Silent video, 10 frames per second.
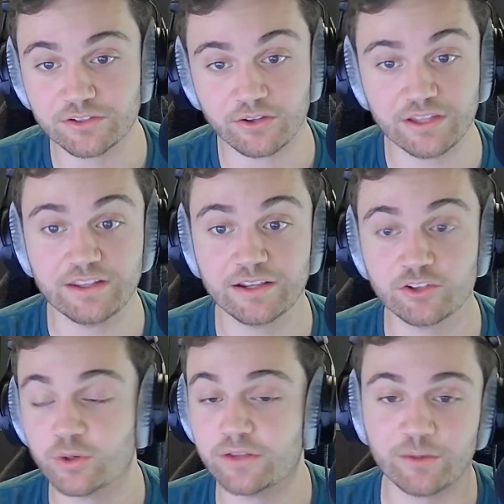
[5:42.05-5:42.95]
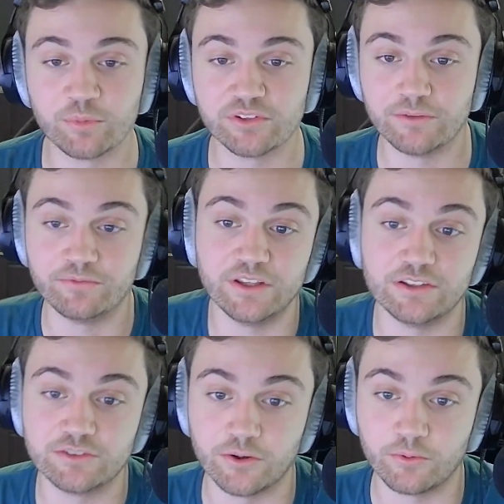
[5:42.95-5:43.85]
they take a 25%
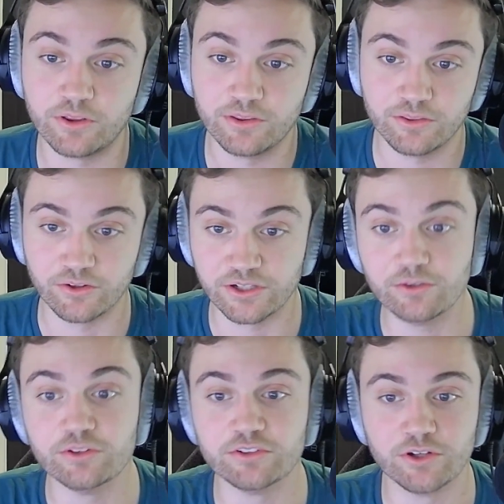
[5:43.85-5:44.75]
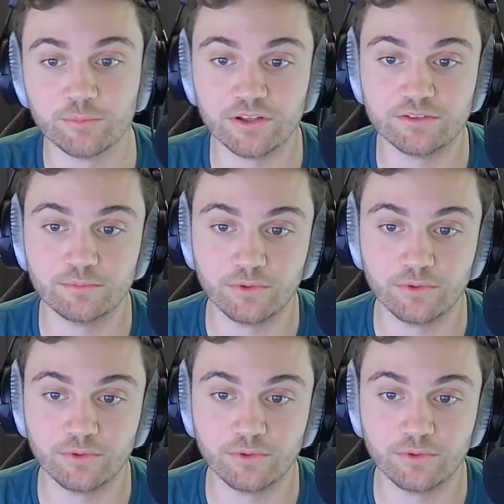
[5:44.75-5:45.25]
fee, so their yield is going to be